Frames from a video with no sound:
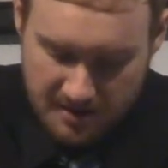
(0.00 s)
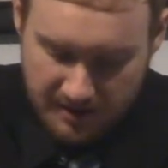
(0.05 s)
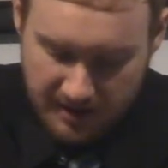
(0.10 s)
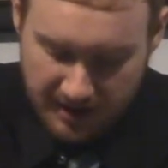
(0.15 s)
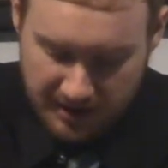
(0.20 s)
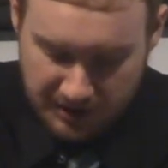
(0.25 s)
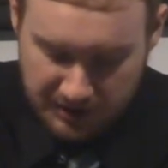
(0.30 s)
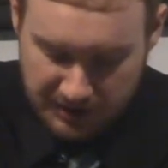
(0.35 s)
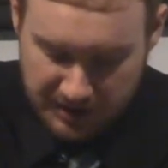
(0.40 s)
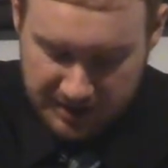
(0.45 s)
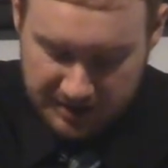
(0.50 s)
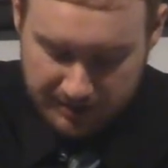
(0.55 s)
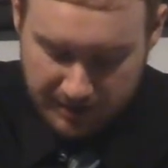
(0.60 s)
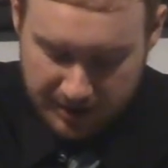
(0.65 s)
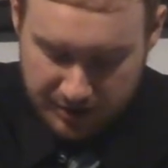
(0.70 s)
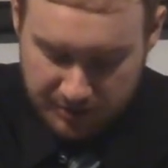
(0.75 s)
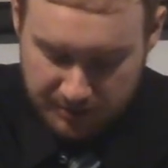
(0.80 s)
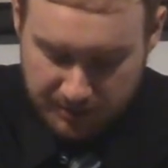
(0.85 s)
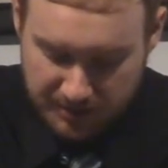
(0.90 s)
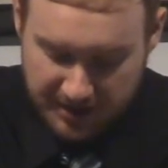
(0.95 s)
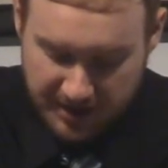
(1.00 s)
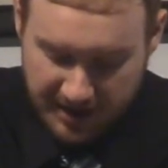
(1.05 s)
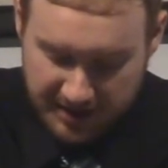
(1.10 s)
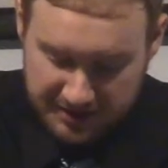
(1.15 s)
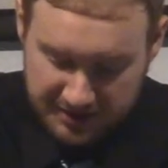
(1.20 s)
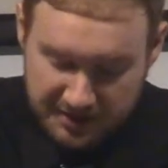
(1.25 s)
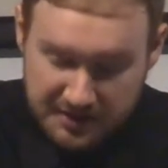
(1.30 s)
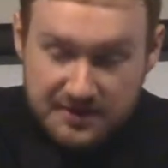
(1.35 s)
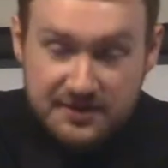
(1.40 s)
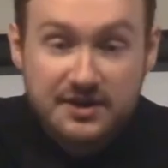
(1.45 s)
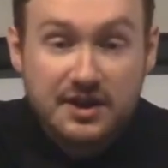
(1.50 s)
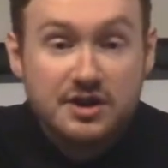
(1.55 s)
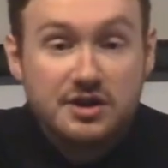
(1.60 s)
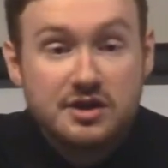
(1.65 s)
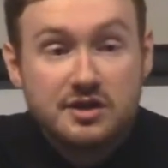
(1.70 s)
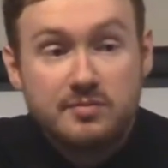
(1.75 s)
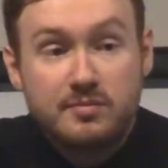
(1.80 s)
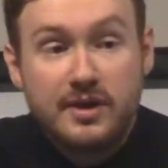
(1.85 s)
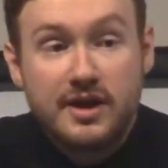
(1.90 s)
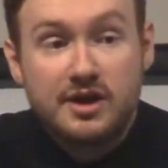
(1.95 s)
that you need special protections
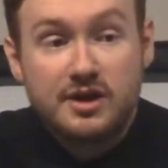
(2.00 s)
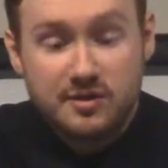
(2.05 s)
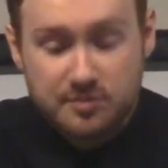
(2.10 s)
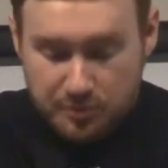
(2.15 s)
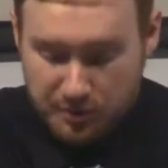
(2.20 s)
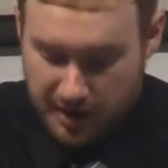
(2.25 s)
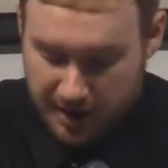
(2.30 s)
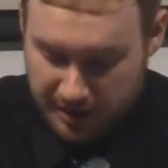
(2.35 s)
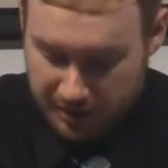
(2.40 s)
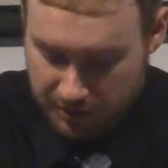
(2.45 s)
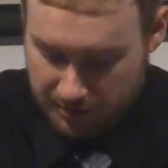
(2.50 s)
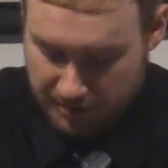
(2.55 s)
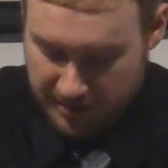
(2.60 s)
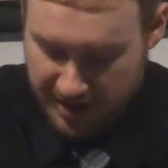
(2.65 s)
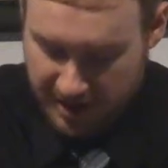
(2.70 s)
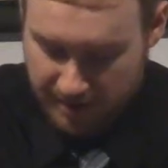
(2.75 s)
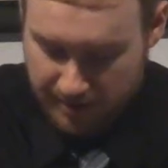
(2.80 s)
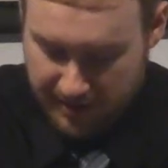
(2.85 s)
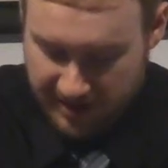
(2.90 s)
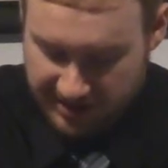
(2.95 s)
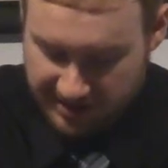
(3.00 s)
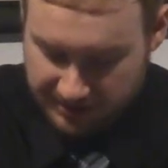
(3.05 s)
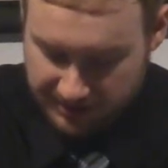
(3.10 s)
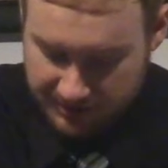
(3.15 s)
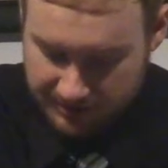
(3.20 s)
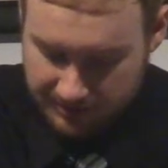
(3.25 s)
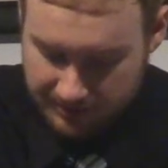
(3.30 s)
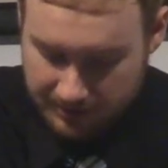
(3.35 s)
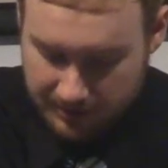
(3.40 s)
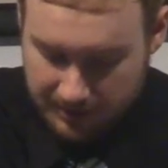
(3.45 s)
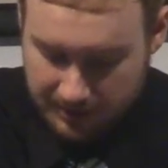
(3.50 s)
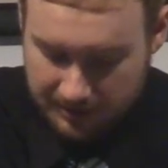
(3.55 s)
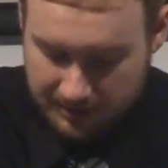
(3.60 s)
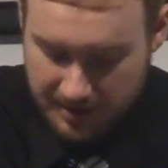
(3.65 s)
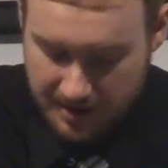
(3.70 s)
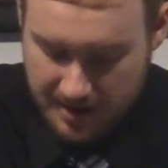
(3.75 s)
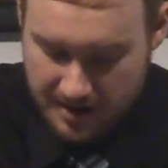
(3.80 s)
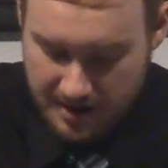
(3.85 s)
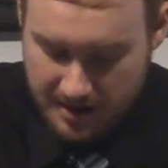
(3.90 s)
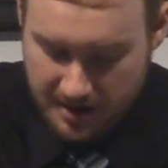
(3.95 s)
such as bear spray or bear bells for,